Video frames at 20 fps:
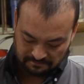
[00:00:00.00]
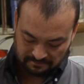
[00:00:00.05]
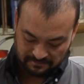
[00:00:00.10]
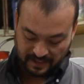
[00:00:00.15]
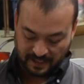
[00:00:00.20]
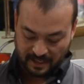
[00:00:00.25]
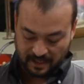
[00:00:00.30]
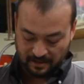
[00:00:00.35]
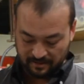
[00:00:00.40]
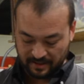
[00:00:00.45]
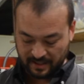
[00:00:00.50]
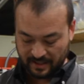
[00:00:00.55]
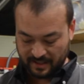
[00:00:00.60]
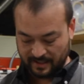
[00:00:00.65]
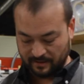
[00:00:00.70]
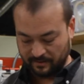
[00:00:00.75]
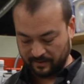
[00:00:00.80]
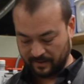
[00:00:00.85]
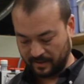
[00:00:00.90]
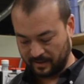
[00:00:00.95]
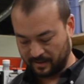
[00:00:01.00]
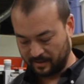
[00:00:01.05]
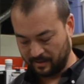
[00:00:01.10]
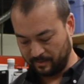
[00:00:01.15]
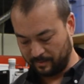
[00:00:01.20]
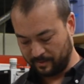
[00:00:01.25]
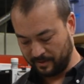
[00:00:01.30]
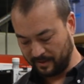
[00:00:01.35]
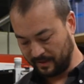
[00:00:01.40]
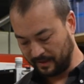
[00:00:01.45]
Yeah, okay, that was actually
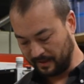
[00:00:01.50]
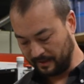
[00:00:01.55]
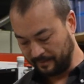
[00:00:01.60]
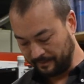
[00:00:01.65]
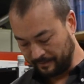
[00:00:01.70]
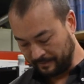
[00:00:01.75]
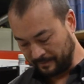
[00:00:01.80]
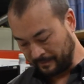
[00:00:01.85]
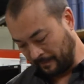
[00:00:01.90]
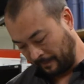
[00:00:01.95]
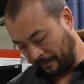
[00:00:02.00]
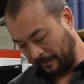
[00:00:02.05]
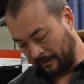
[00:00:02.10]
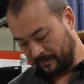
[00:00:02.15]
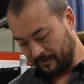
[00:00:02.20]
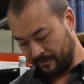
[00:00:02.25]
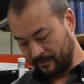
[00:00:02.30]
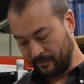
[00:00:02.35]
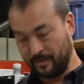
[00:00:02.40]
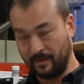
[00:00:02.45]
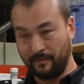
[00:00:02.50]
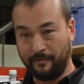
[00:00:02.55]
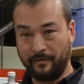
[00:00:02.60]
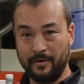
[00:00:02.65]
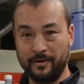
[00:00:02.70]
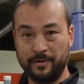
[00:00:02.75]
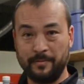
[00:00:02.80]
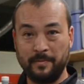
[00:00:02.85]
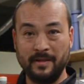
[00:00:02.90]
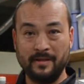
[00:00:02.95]
pretty good. So when you
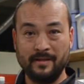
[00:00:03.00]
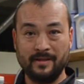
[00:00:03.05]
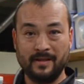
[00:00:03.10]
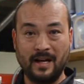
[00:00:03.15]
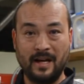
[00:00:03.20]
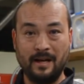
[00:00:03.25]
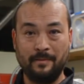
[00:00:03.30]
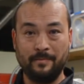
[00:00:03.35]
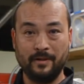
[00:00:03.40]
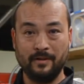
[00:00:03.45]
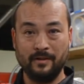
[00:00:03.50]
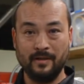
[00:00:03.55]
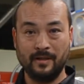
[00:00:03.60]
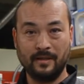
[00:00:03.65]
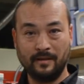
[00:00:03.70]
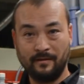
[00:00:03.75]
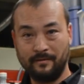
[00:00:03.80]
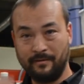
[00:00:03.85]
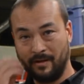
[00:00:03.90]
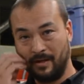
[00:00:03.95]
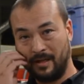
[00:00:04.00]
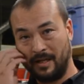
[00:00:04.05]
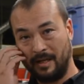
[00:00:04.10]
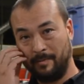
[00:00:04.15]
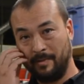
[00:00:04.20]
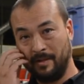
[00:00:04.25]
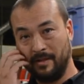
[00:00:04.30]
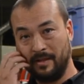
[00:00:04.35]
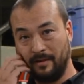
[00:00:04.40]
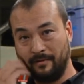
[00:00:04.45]
first spin the top, you're looking for a
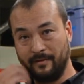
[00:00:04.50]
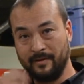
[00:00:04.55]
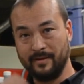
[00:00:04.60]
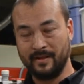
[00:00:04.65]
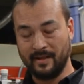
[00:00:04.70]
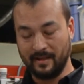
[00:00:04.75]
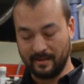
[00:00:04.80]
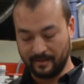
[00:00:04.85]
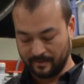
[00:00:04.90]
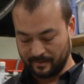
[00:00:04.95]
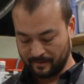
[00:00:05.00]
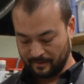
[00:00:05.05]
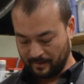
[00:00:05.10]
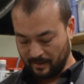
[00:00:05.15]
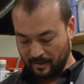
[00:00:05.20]
couple of different things.